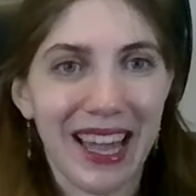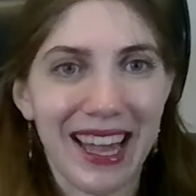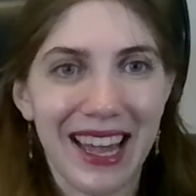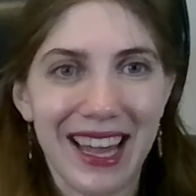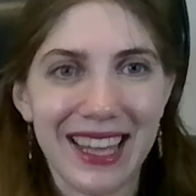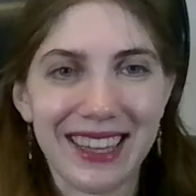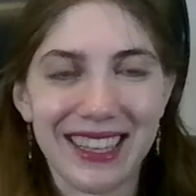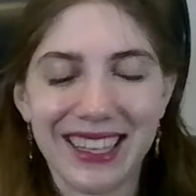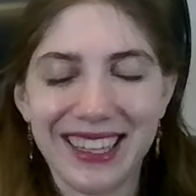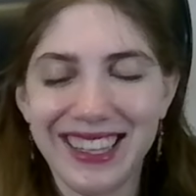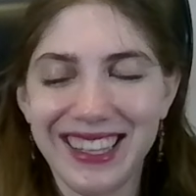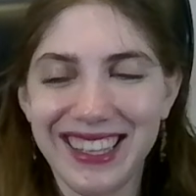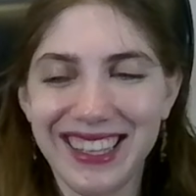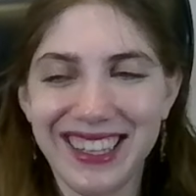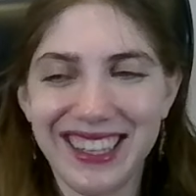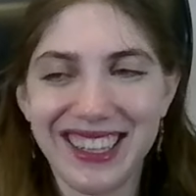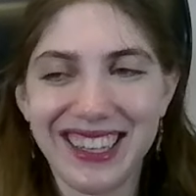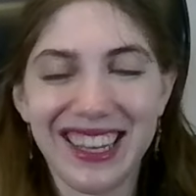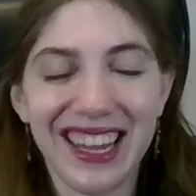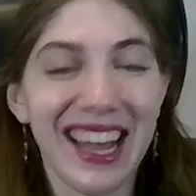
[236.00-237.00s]
I,
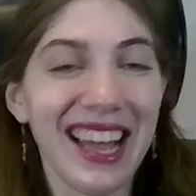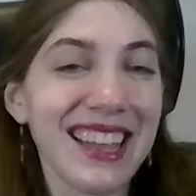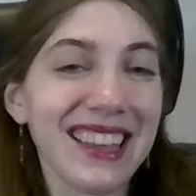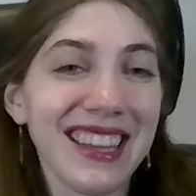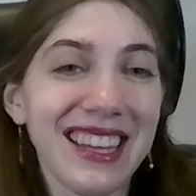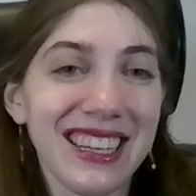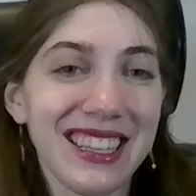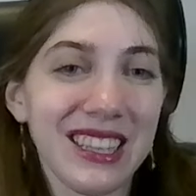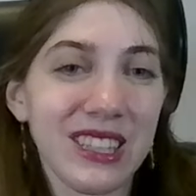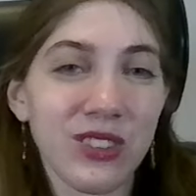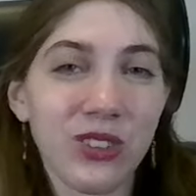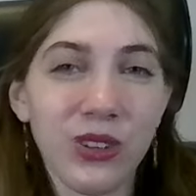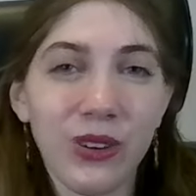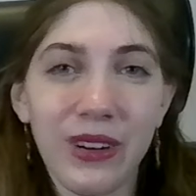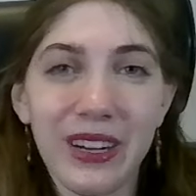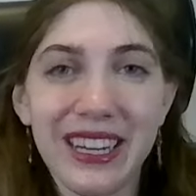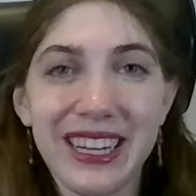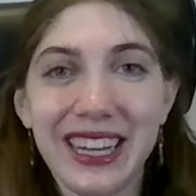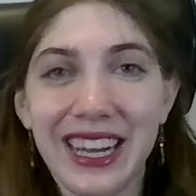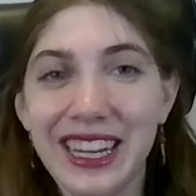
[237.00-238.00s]
I like the
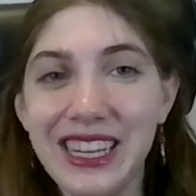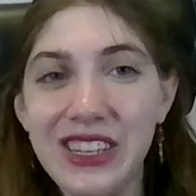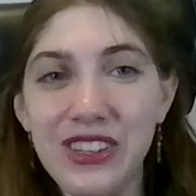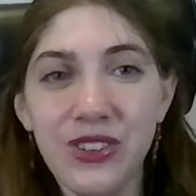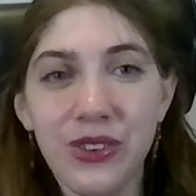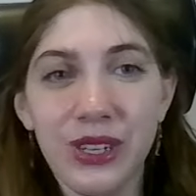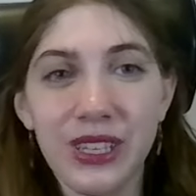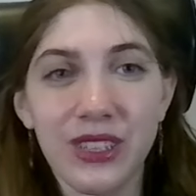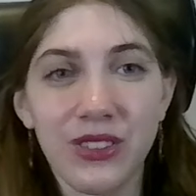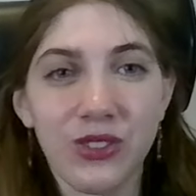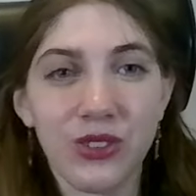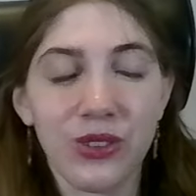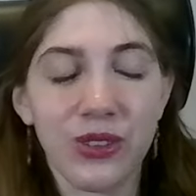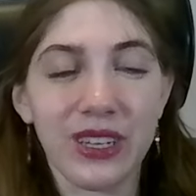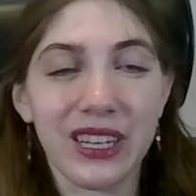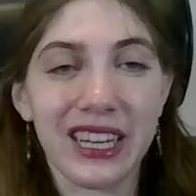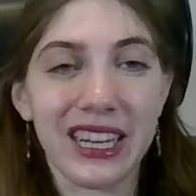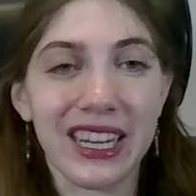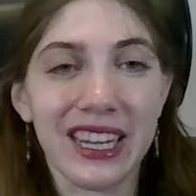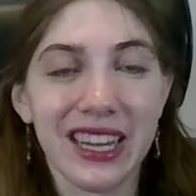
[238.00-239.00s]
story. I enjoy the
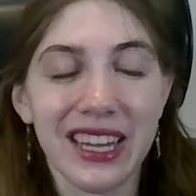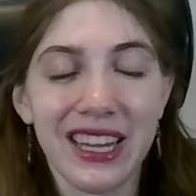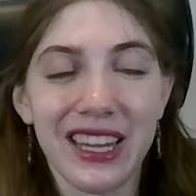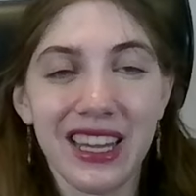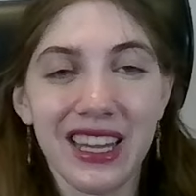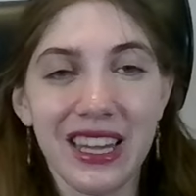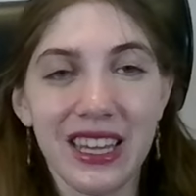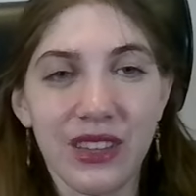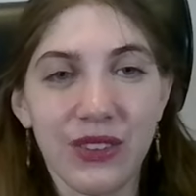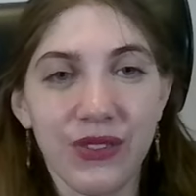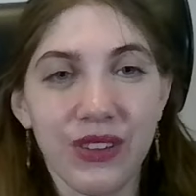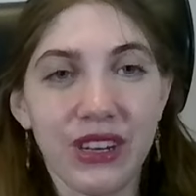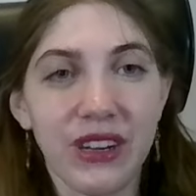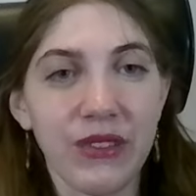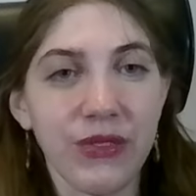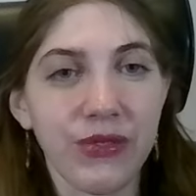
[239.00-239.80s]
story. It's very